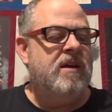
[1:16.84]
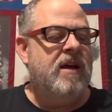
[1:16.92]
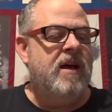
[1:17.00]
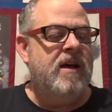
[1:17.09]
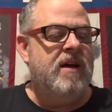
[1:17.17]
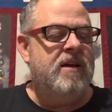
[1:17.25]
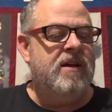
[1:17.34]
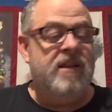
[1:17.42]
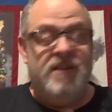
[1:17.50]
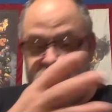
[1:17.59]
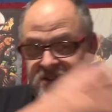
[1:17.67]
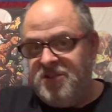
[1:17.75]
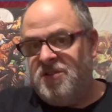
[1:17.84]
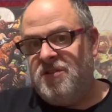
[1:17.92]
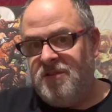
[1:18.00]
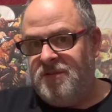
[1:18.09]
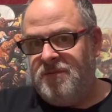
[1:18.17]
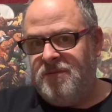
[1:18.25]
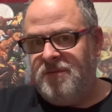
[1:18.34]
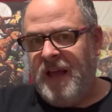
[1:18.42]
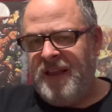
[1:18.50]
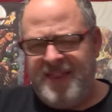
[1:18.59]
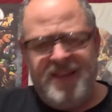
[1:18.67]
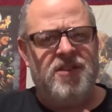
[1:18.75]
And this is,
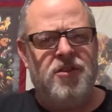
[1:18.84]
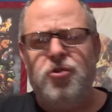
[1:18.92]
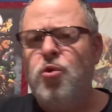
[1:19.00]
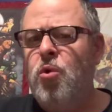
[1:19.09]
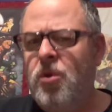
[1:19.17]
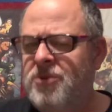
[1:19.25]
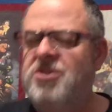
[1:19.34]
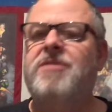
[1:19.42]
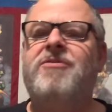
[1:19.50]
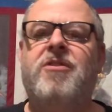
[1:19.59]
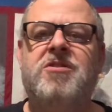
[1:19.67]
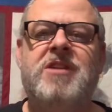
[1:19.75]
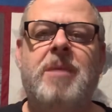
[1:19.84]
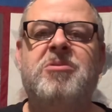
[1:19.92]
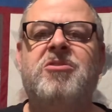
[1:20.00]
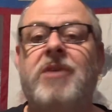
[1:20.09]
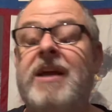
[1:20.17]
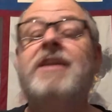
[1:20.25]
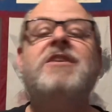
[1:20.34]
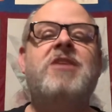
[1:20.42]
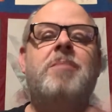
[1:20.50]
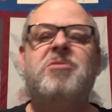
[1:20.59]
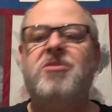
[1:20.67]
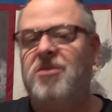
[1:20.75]
I think The Duel was the first episode. And each
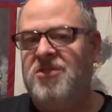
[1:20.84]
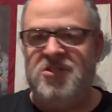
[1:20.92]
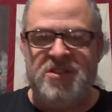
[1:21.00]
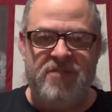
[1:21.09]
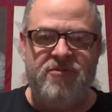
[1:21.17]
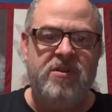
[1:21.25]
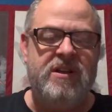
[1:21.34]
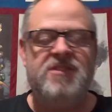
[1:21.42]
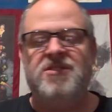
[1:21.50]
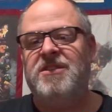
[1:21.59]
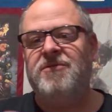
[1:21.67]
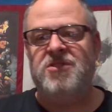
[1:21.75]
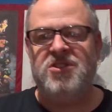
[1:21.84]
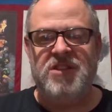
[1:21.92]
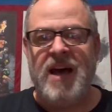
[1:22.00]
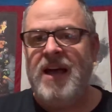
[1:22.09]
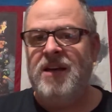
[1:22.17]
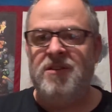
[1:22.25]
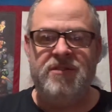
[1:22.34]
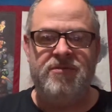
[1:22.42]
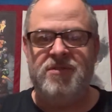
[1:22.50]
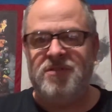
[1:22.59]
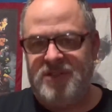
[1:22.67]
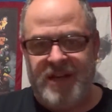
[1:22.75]
episode is different, has a different style,
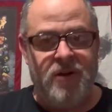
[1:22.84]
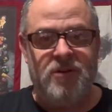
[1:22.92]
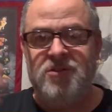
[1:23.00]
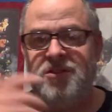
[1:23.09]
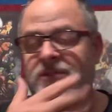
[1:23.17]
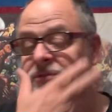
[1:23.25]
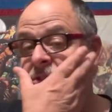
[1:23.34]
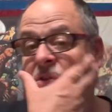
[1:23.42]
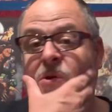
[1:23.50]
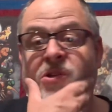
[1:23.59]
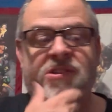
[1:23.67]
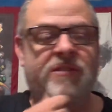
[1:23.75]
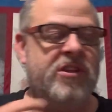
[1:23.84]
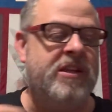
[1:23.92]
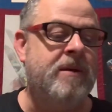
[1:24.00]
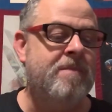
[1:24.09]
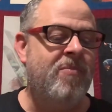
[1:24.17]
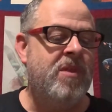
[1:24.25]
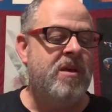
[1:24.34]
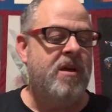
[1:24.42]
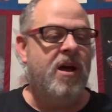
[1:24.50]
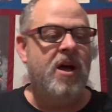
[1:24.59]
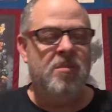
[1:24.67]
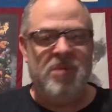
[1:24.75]
different characters, different stories, everything.
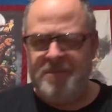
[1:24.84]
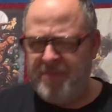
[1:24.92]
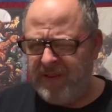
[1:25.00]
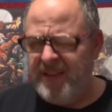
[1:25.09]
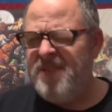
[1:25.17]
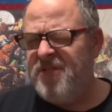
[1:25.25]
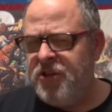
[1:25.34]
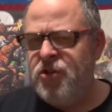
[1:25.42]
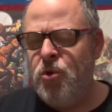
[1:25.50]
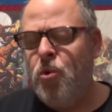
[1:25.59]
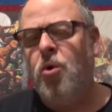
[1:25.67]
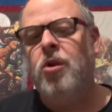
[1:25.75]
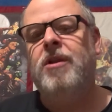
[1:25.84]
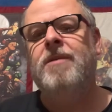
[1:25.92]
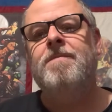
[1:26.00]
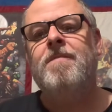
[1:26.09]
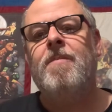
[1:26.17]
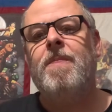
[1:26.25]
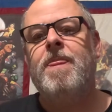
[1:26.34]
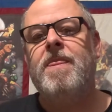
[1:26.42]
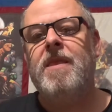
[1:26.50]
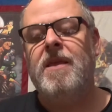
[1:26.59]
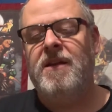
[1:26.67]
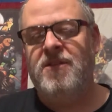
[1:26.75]
But I believe The Duel
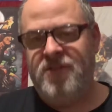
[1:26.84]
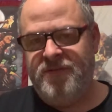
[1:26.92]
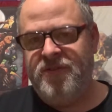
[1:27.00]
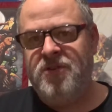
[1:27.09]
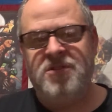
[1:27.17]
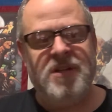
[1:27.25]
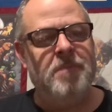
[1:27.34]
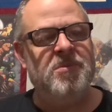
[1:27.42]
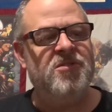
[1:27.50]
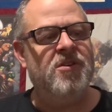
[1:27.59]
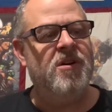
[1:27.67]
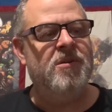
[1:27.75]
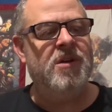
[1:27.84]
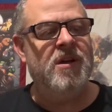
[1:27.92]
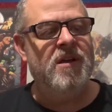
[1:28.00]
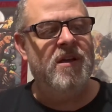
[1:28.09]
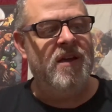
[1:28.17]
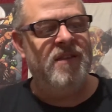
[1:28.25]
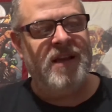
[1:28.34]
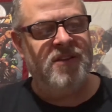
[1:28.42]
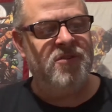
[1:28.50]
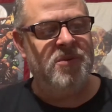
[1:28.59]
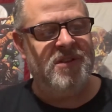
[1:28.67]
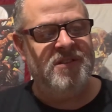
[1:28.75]
is the first episode, and
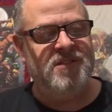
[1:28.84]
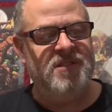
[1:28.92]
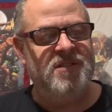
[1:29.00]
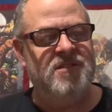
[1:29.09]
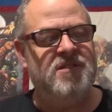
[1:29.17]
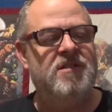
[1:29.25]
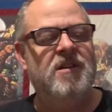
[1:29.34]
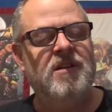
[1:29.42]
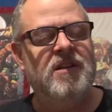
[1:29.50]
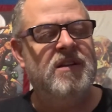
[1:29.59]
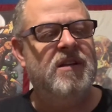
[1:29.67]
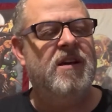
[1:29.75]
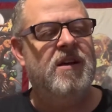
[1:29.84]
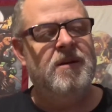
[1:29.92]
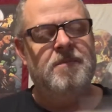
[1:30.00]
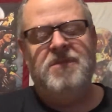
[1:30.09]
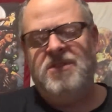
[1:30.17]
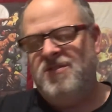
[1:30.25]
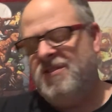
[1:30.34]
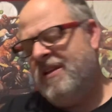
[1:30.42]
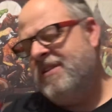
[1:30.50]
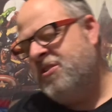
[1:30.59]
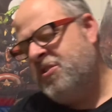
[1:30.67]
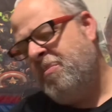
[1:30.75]
that's what this is. To
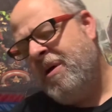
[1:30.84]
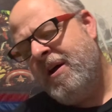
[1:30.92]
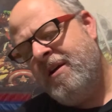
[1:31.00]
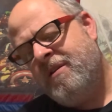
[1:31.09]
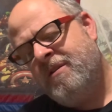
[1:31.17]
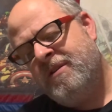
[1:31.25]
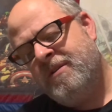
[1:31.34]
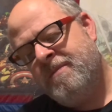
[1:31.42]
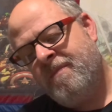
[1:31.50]
say inspired